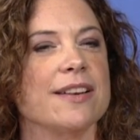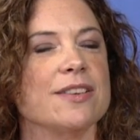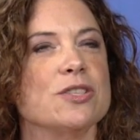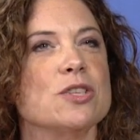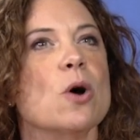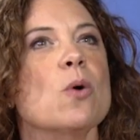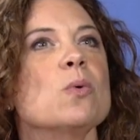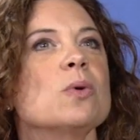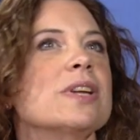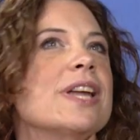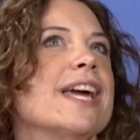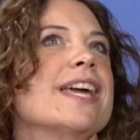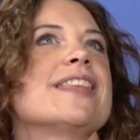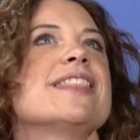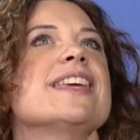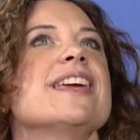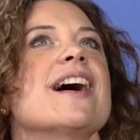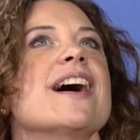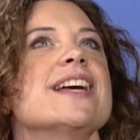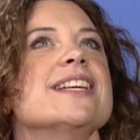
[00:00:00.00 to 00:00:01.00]
don't like
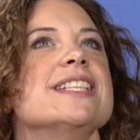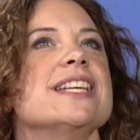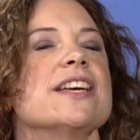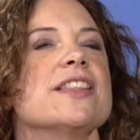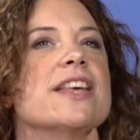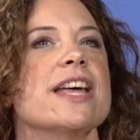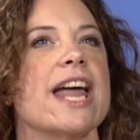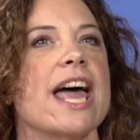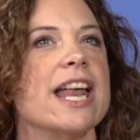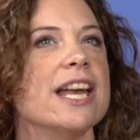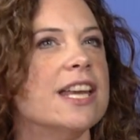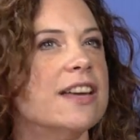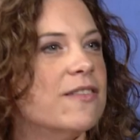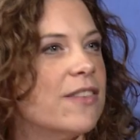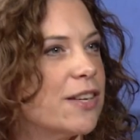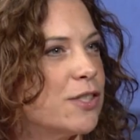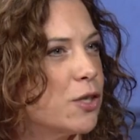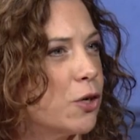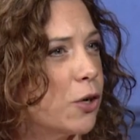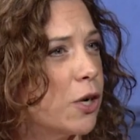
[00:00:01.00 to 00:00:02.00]
the idea that any of
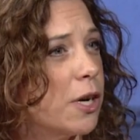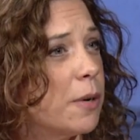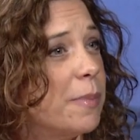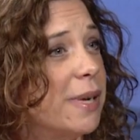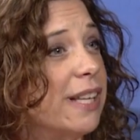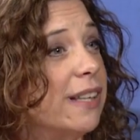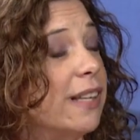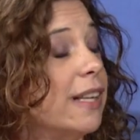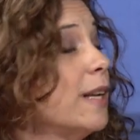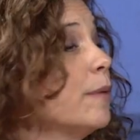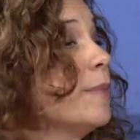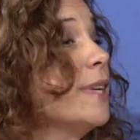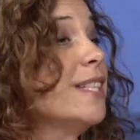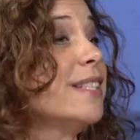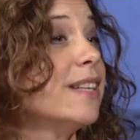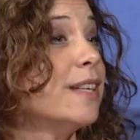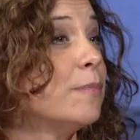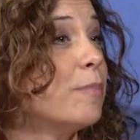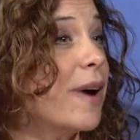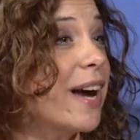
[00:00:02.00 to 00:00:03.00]
us are going to be
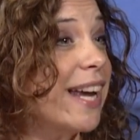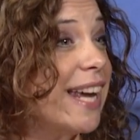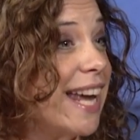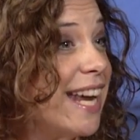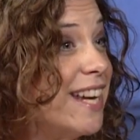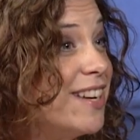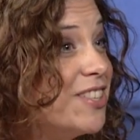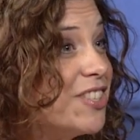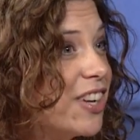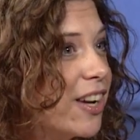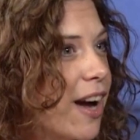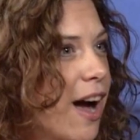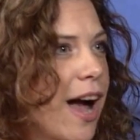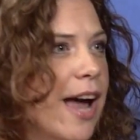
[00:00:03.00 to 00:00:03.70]
limited by aging.